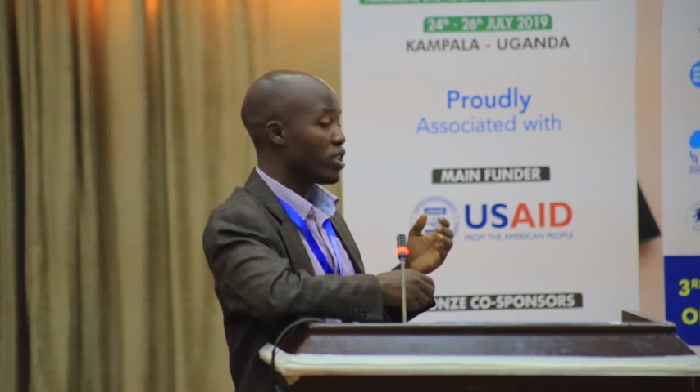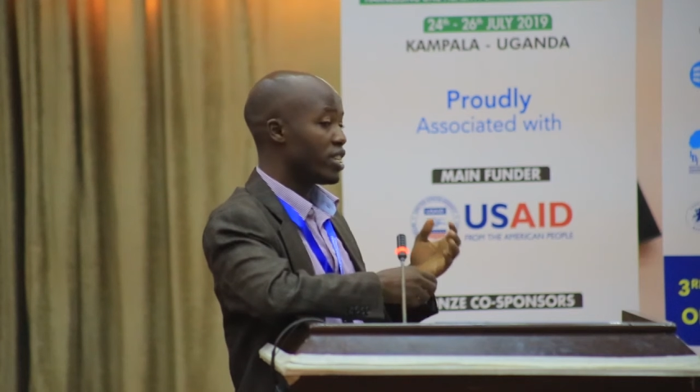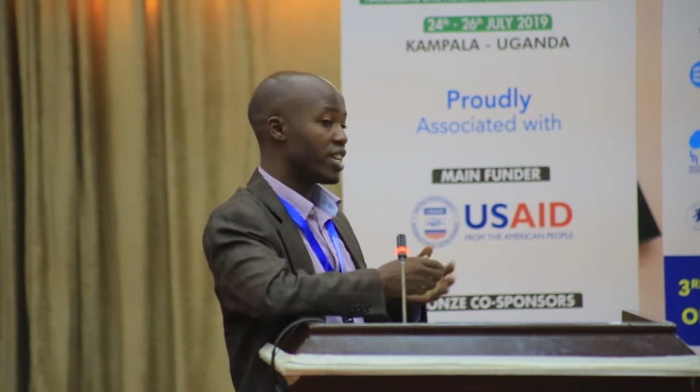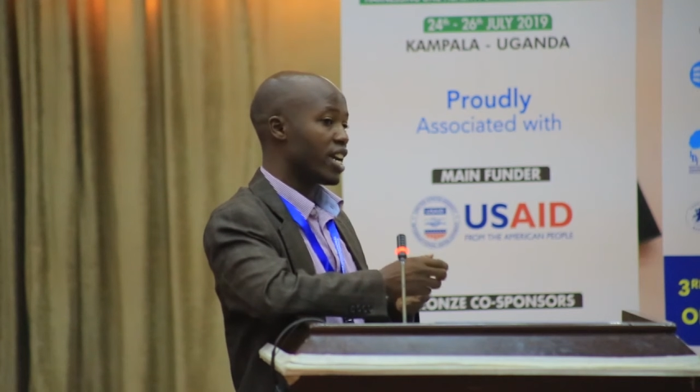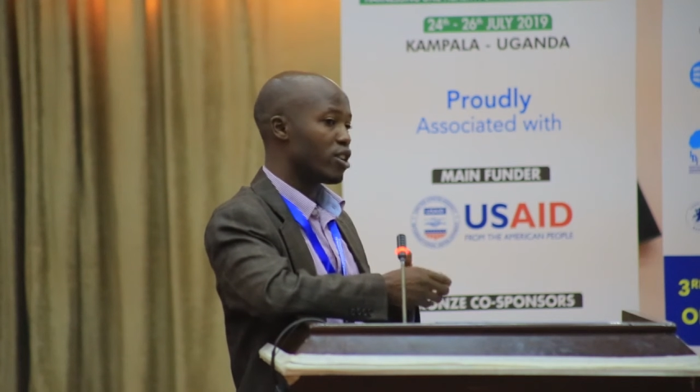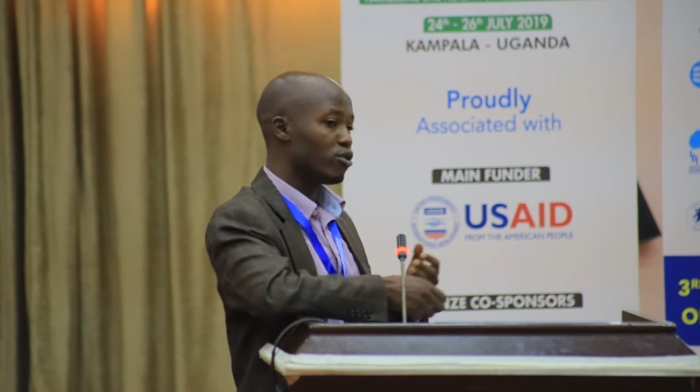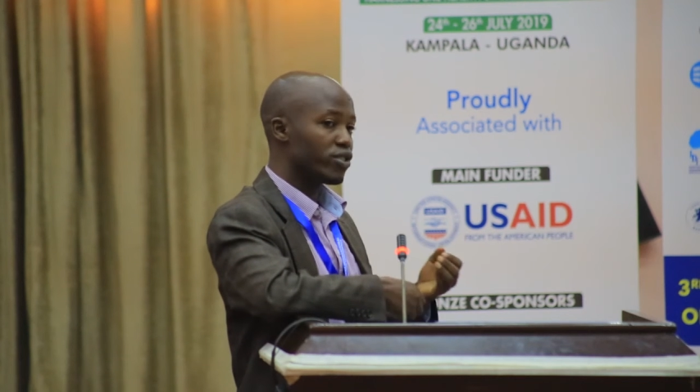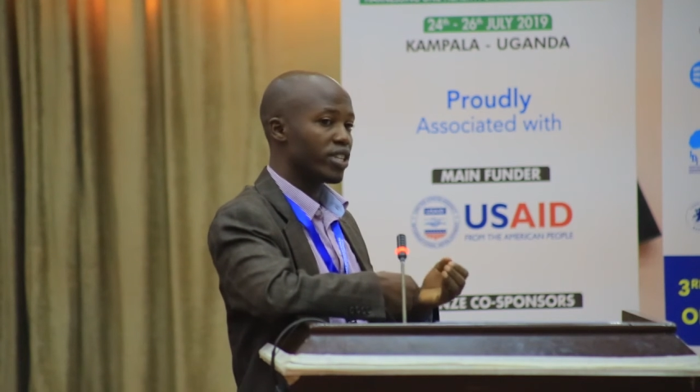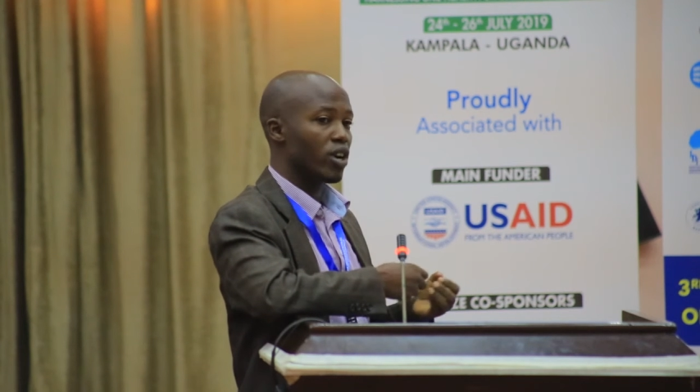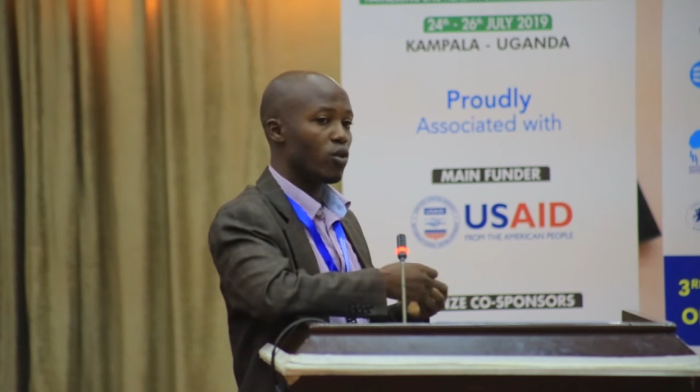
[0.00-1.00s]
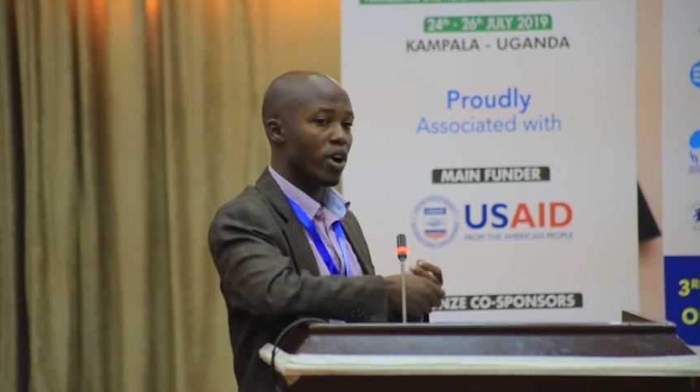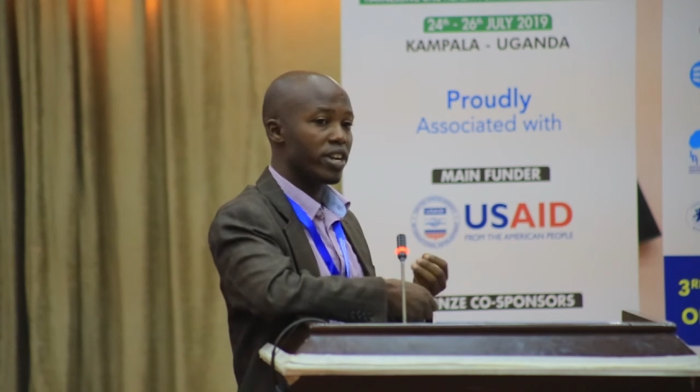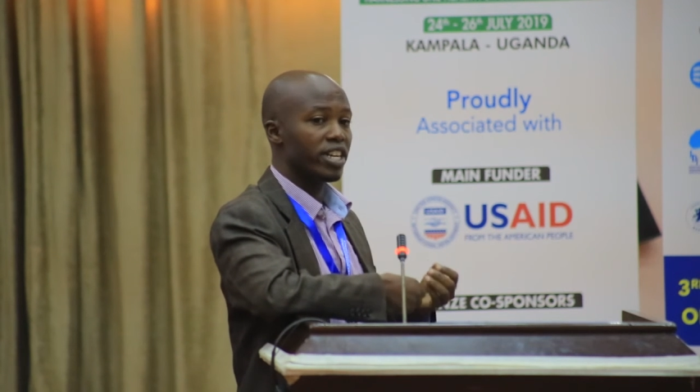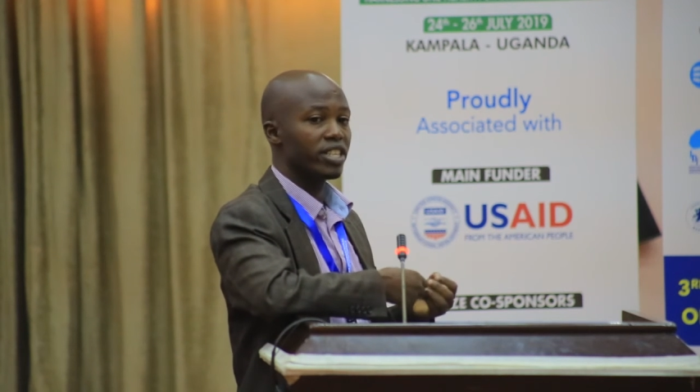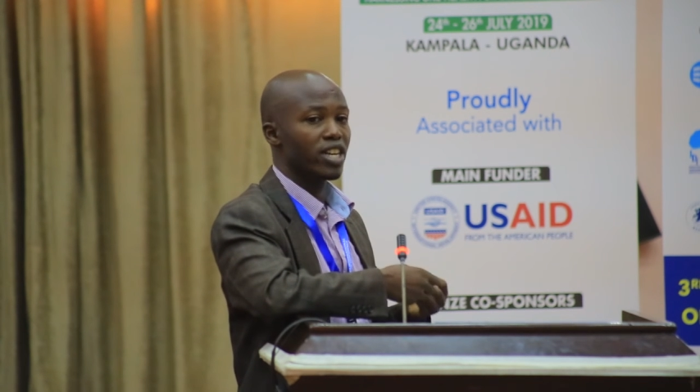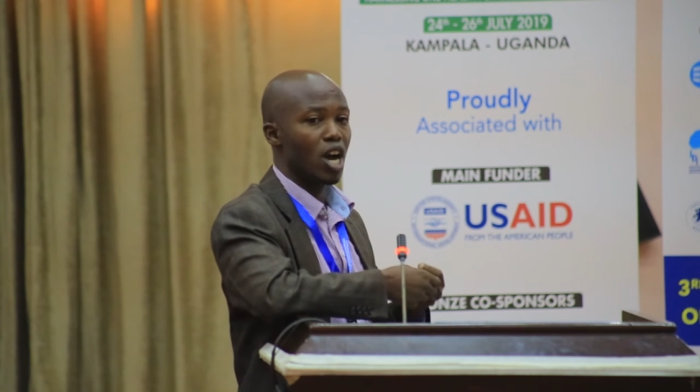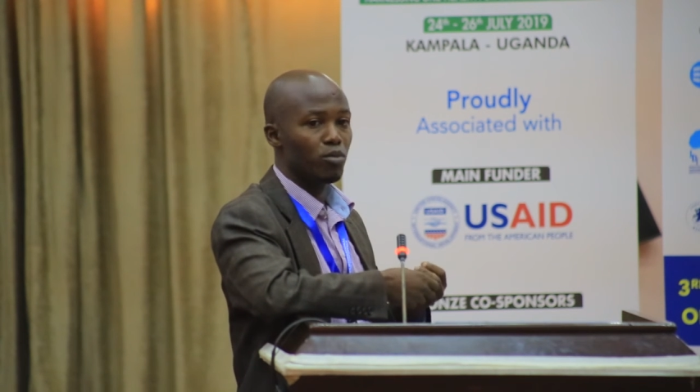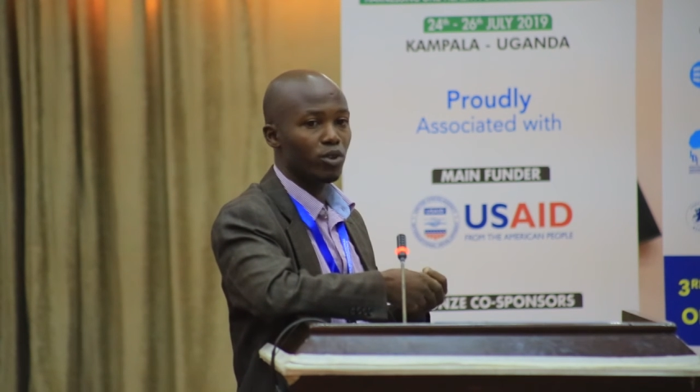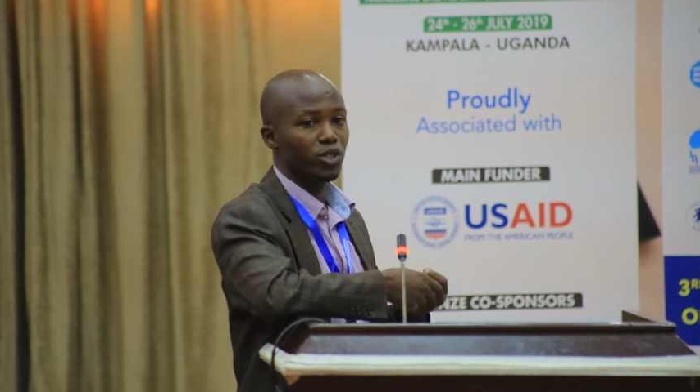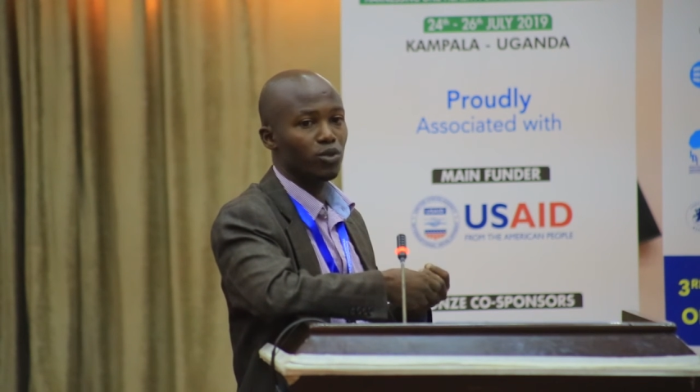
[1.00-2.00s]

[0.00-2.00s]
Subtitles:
that they can use the One Health approach